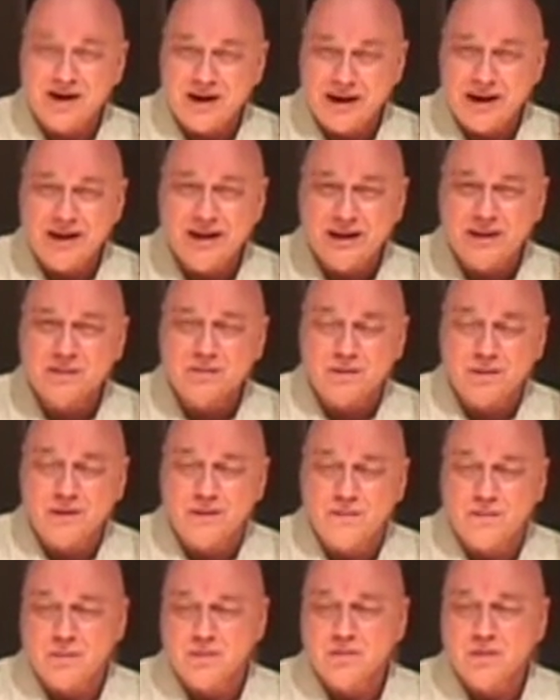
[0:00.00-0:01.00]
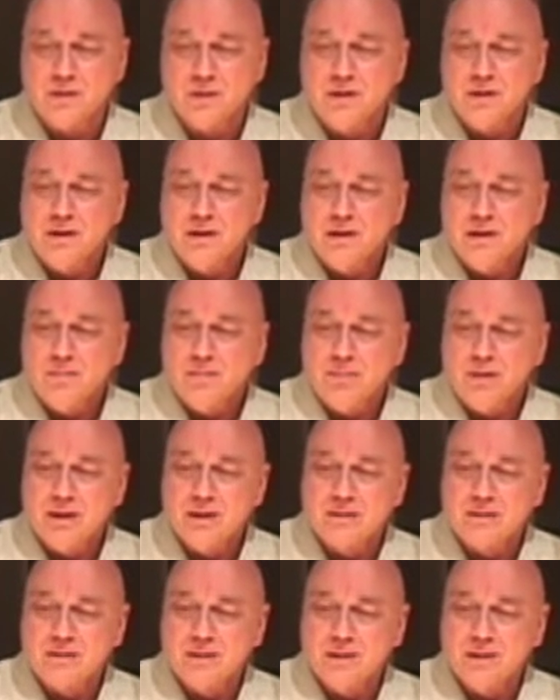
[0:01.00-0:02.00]
It is a difference,
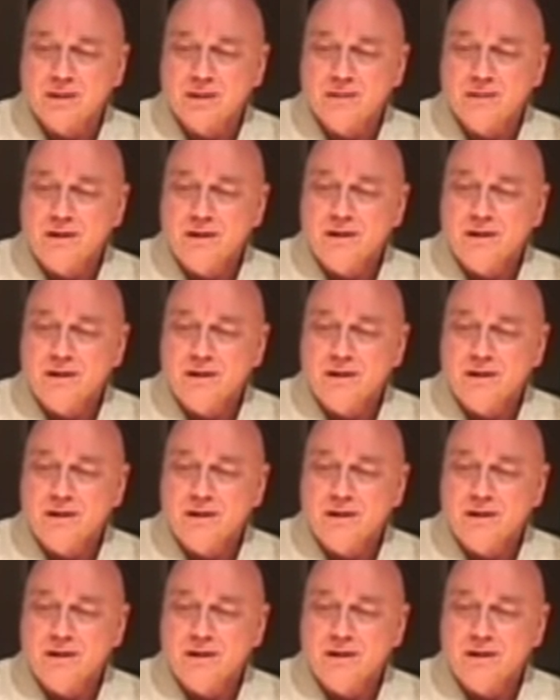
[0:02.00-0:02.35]
but the